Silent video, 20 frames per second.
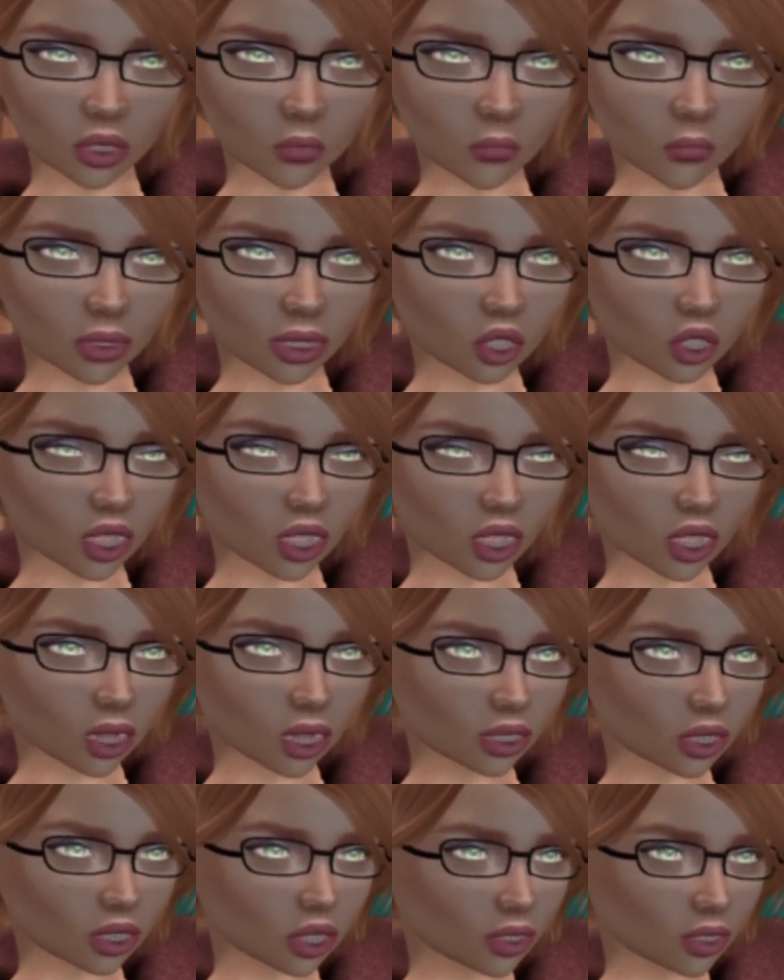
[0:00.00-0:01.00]
No, there's
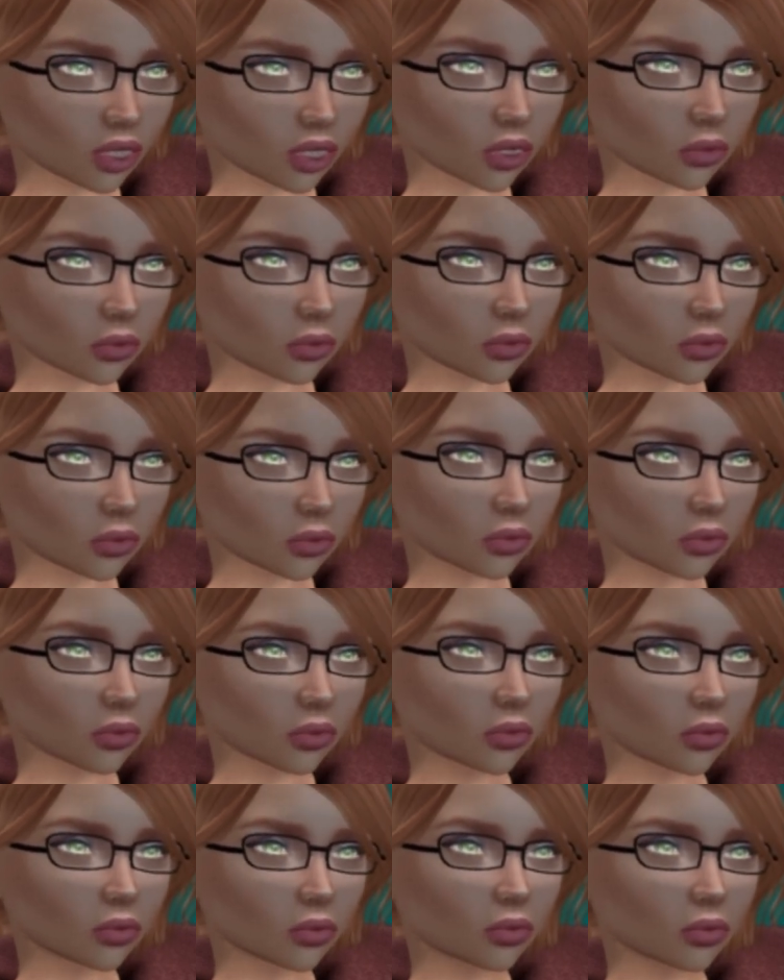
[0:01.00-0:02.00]
just some days where I
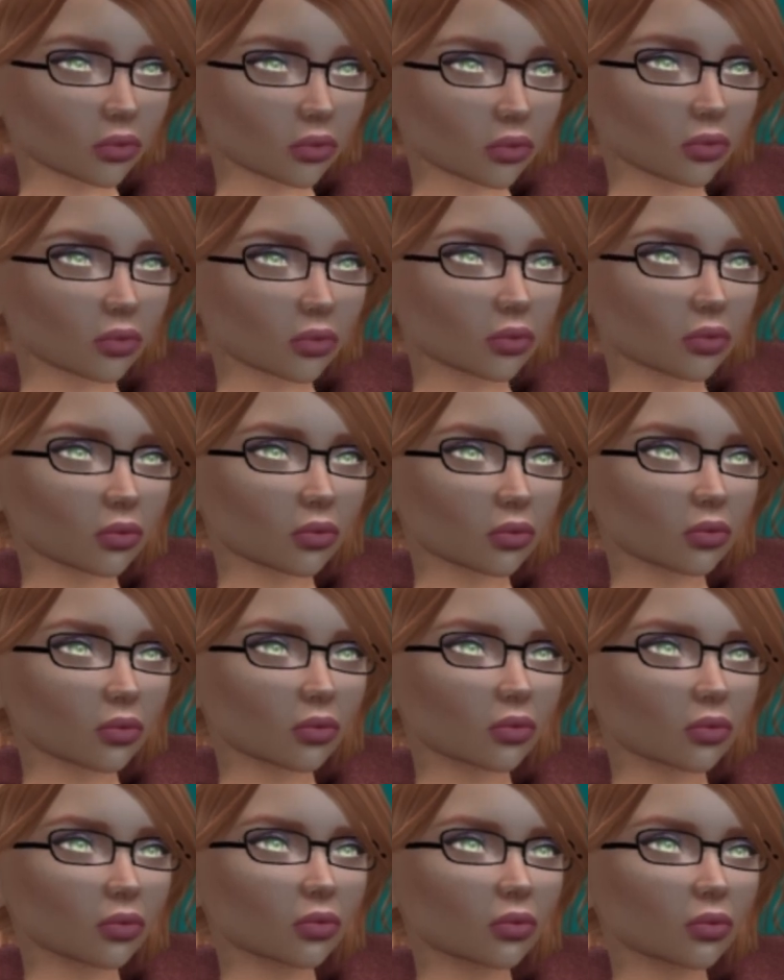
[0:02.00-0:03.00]
just literally
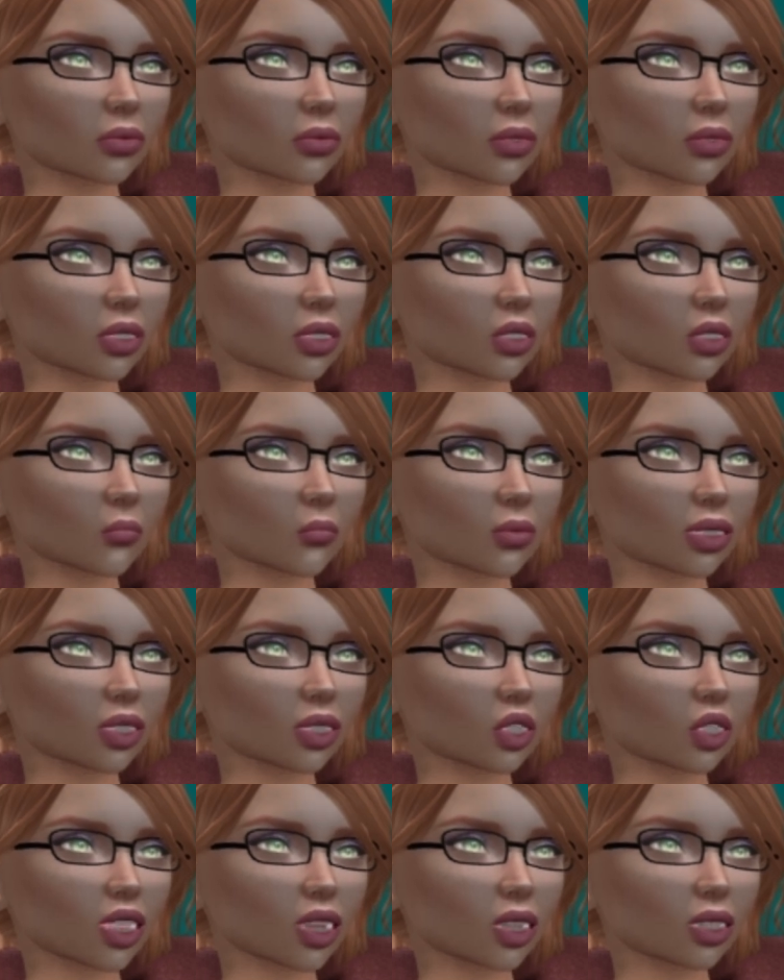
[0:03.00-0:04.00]
physically
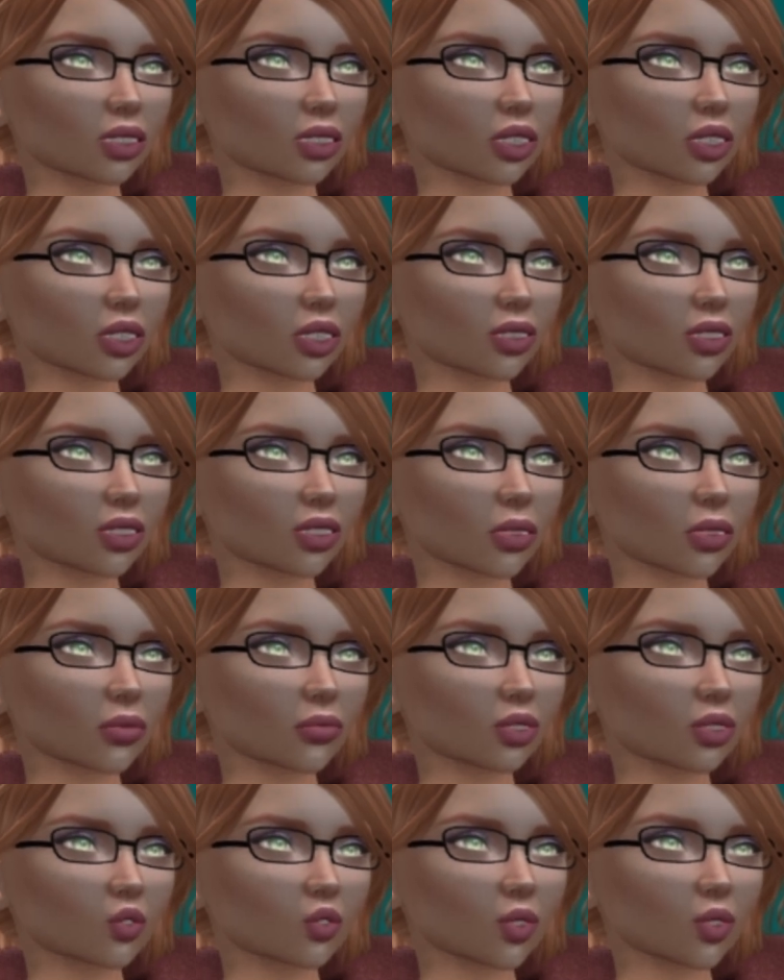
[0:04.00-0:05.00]
cannot
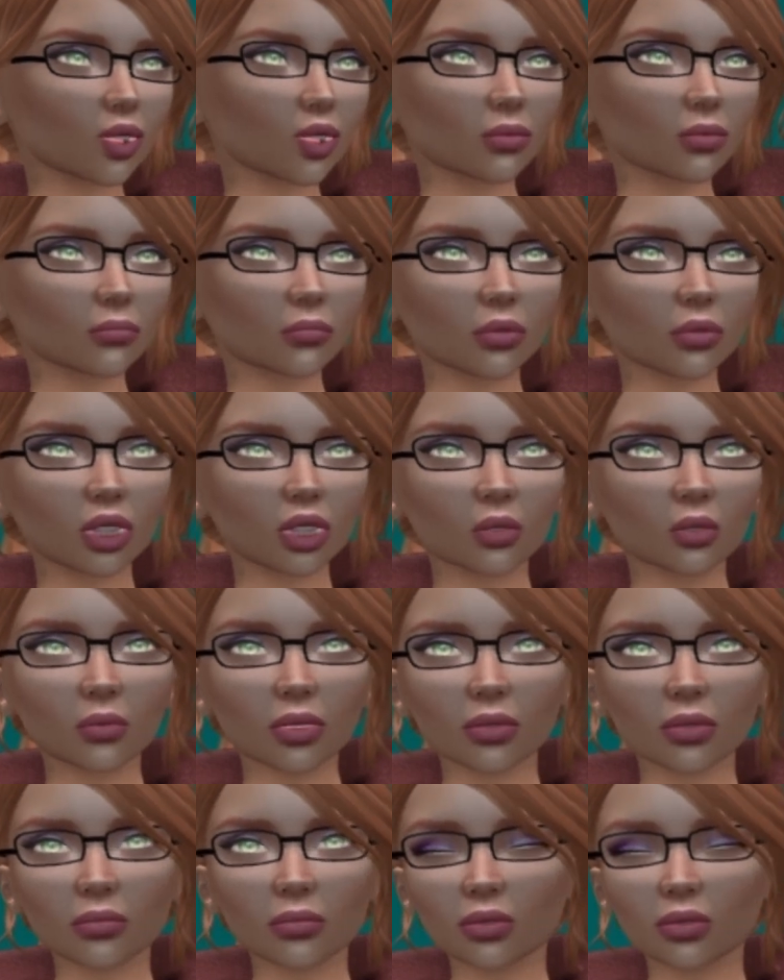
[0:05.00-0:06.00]
put my legs over the
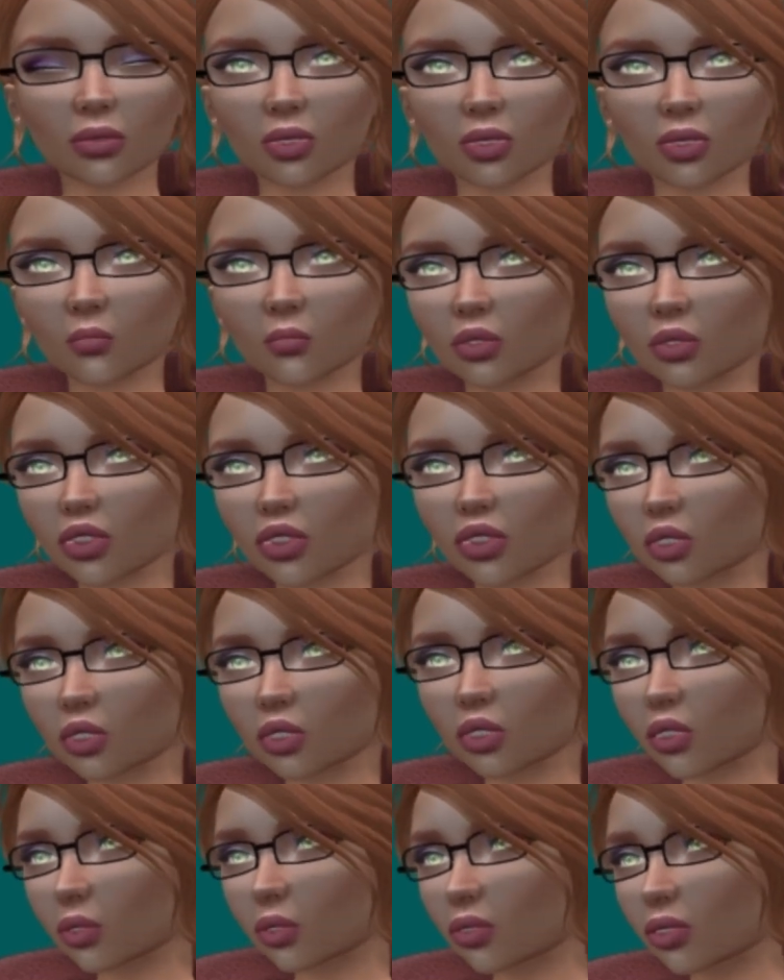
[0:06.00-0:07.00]
side of my bed and stand
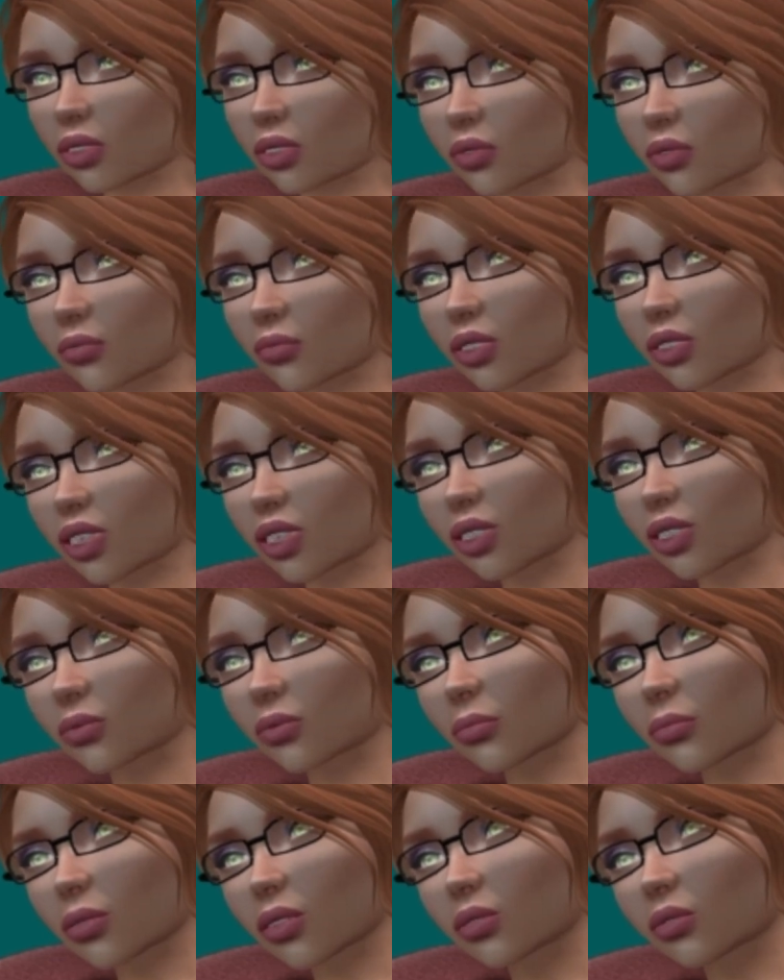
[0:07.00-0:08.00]
up because I can't
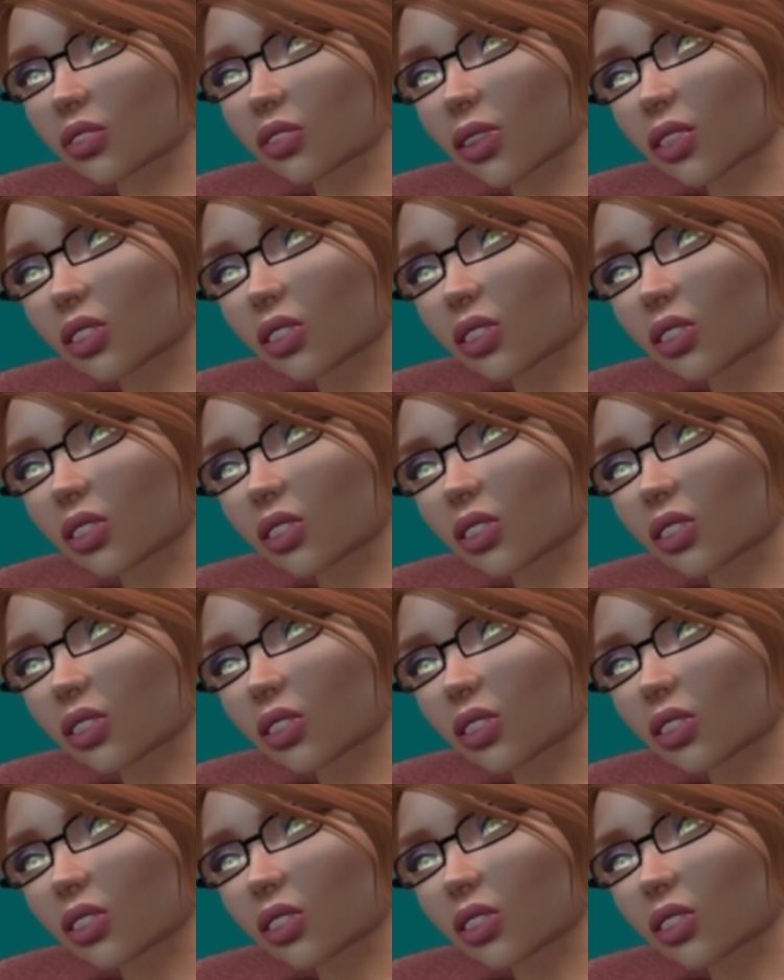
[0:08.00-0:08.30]
move them.